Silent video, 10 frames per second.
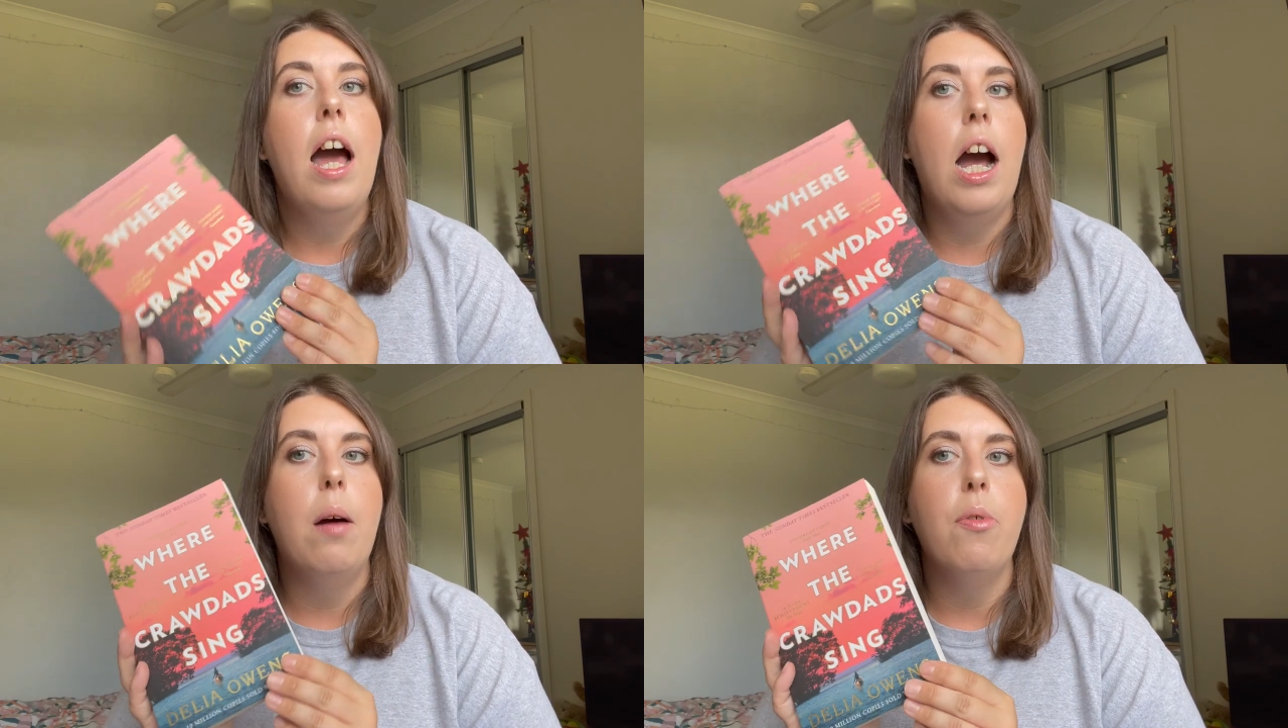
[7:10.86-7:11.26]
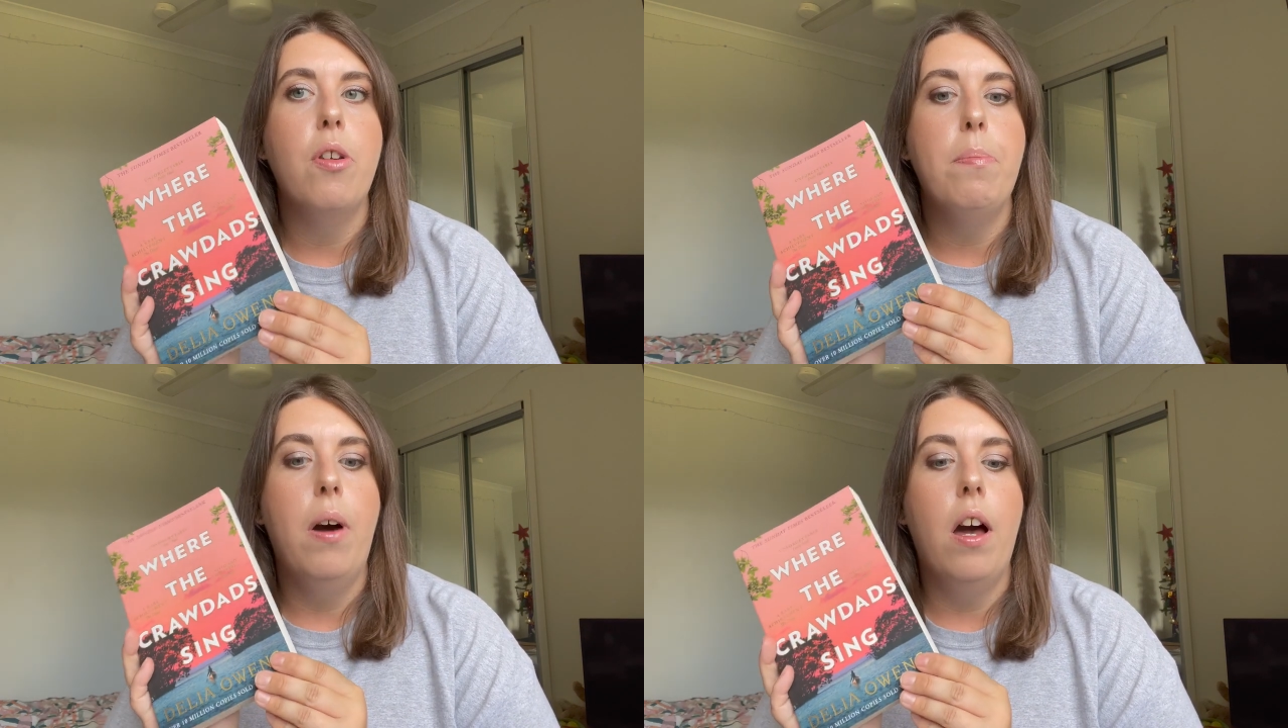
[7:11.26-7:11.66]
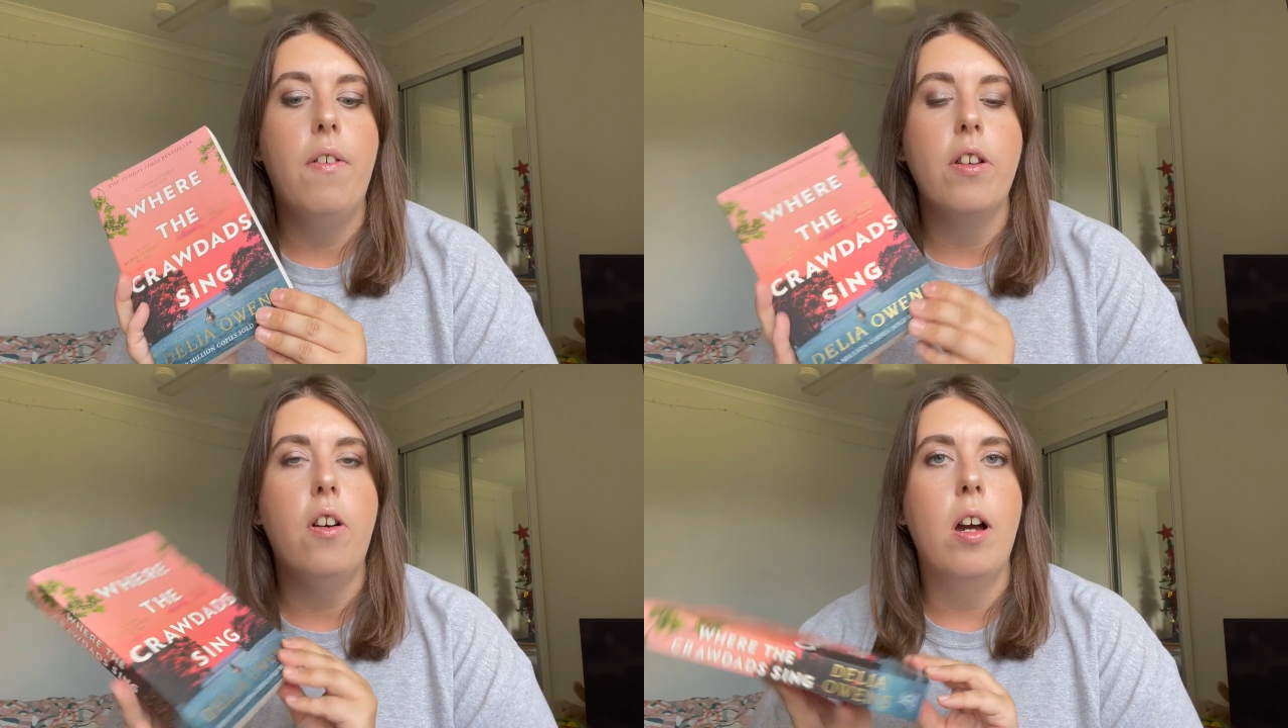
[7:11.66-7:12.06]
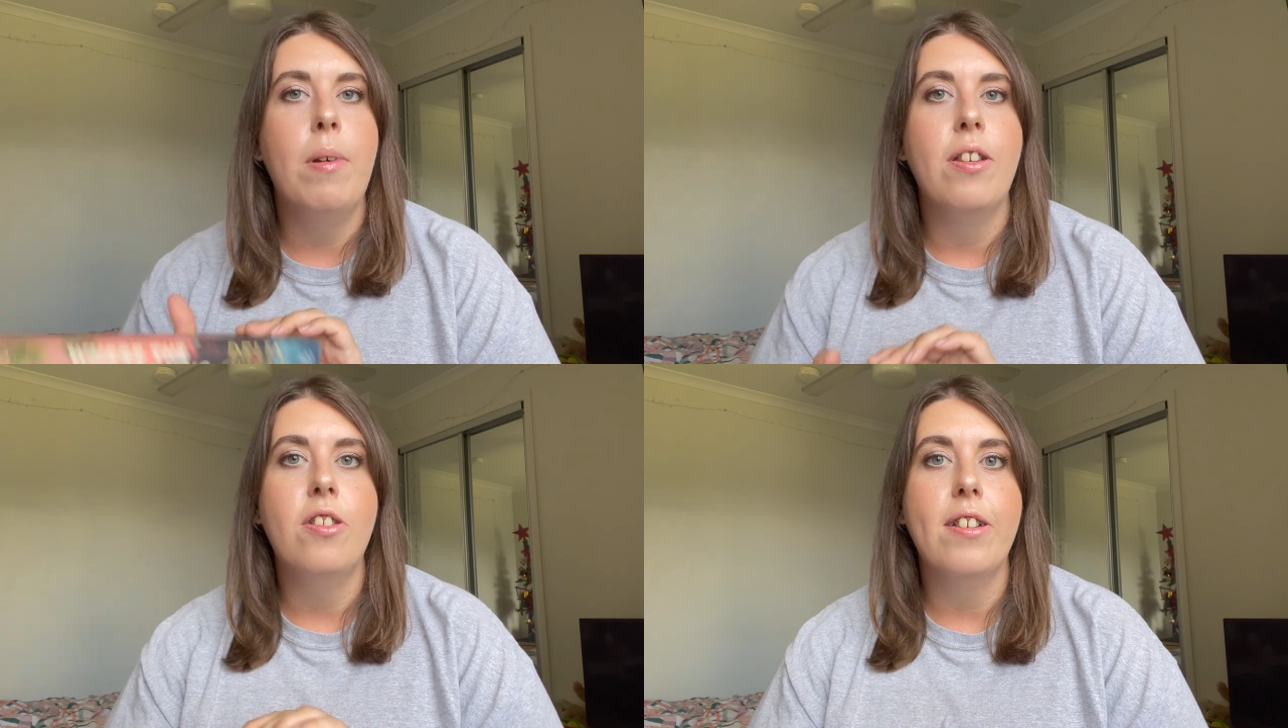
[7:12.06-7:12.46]
absolutely perfect
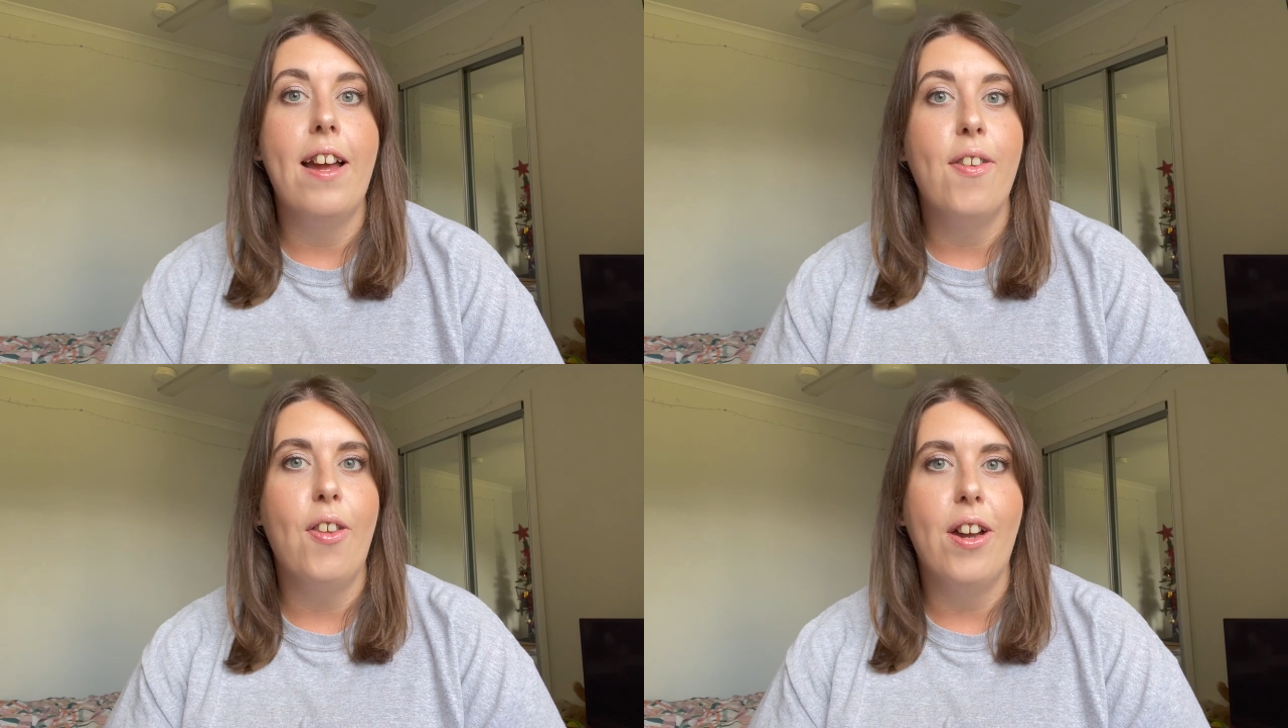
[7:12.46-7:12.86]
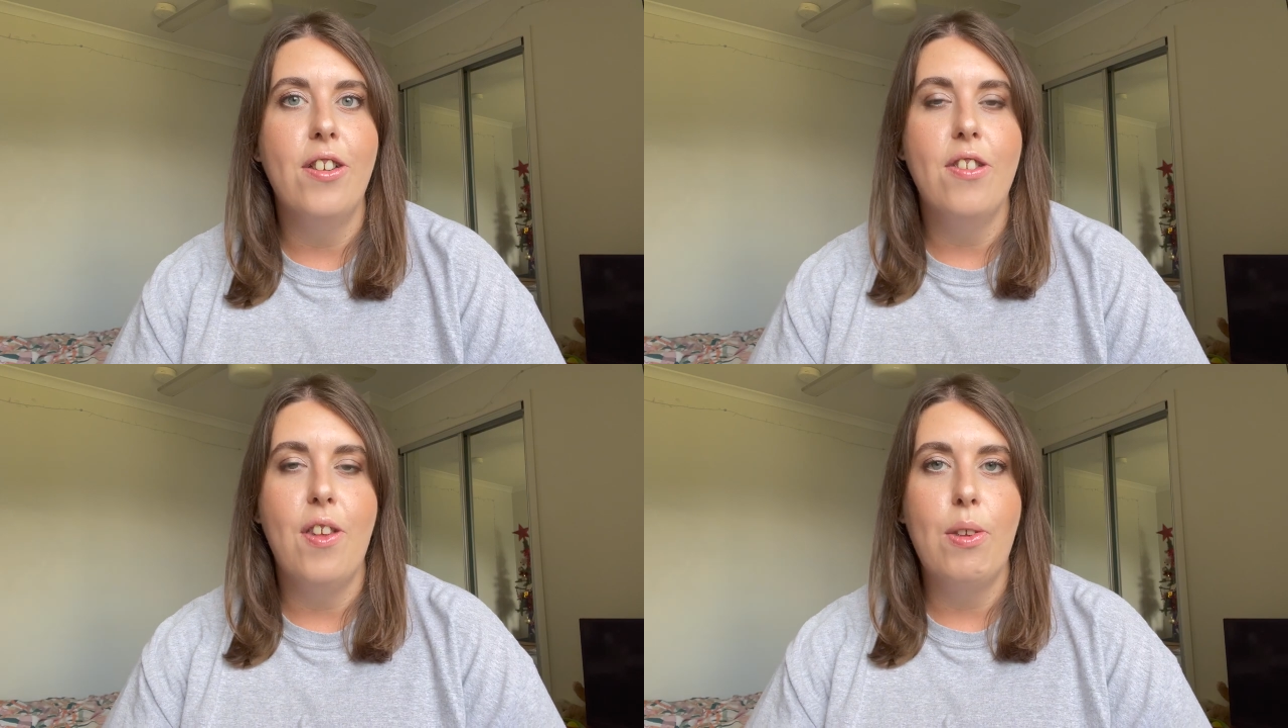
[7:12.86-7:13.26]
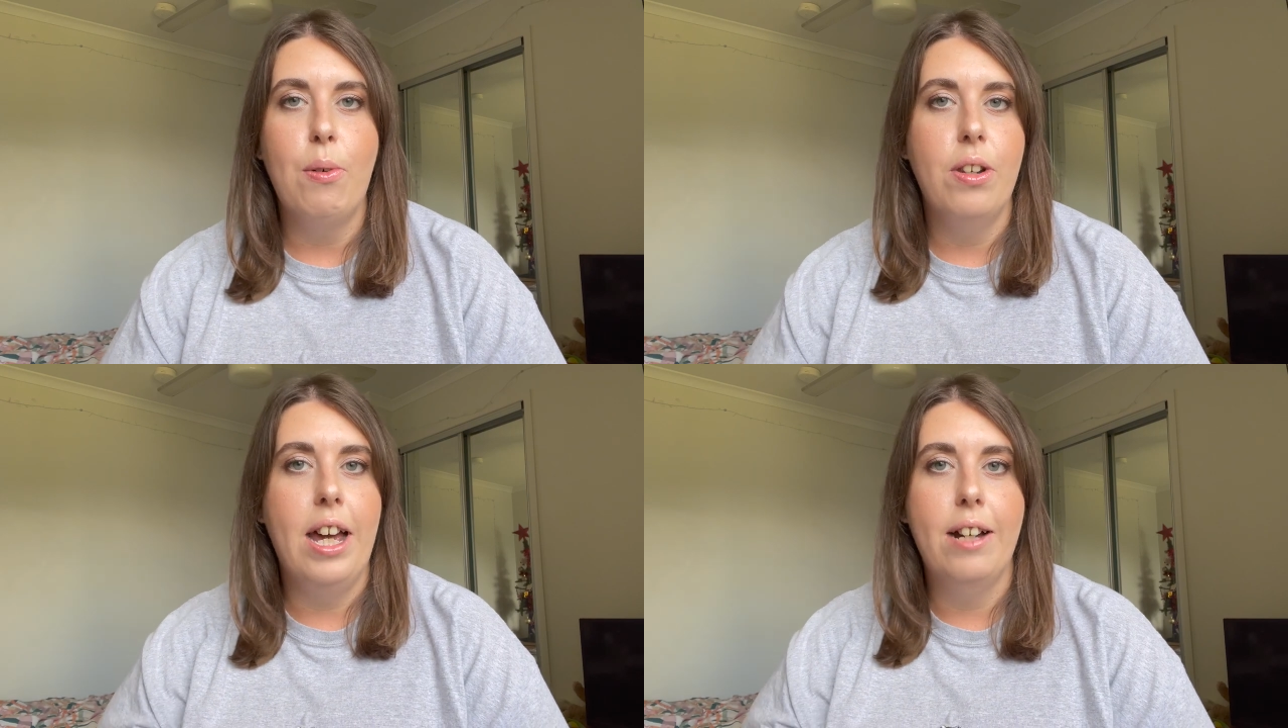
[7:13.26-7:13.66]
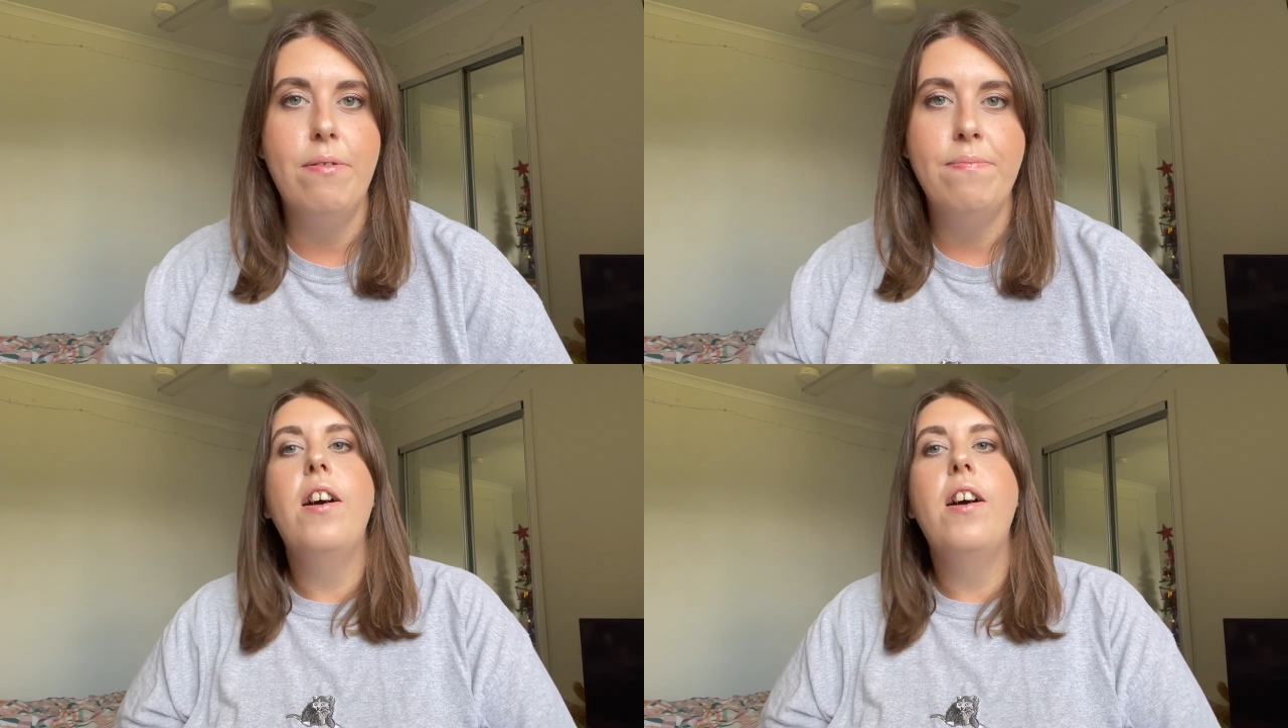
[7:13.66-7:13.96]
timing to get stuck into this one now.